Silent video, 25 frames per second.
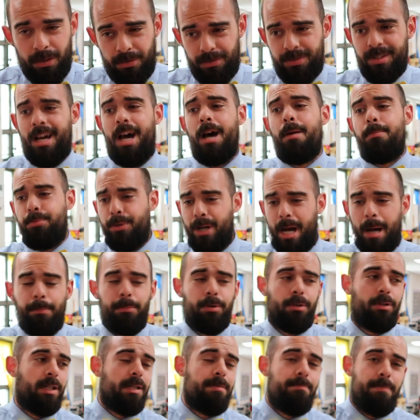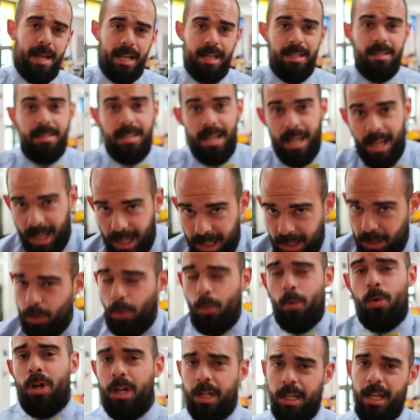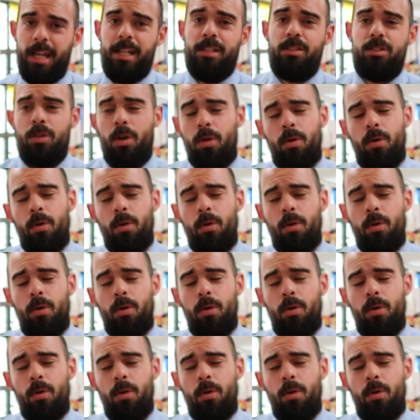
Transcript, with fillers: if not properly maintained and organized.